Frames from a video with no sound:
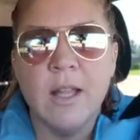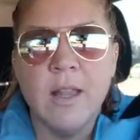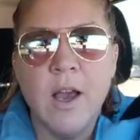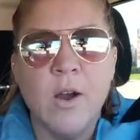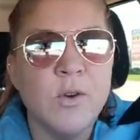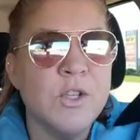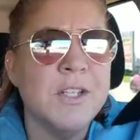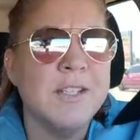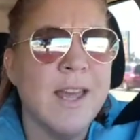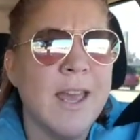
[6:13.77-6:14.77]
Hello,
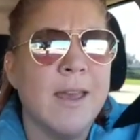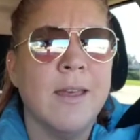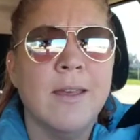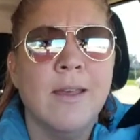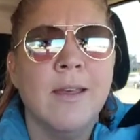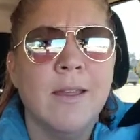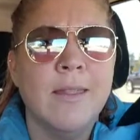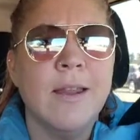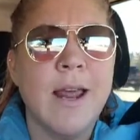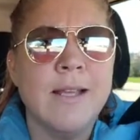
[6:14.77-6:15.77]
she's like
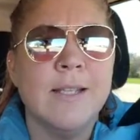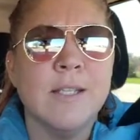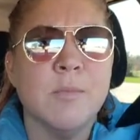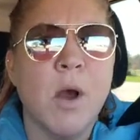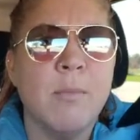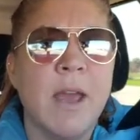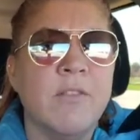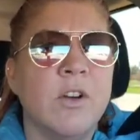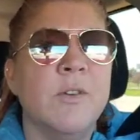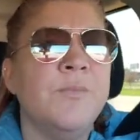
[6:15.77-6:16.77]
the nicest mom
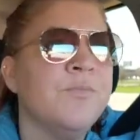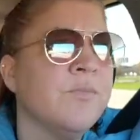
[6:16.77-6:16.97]
ever.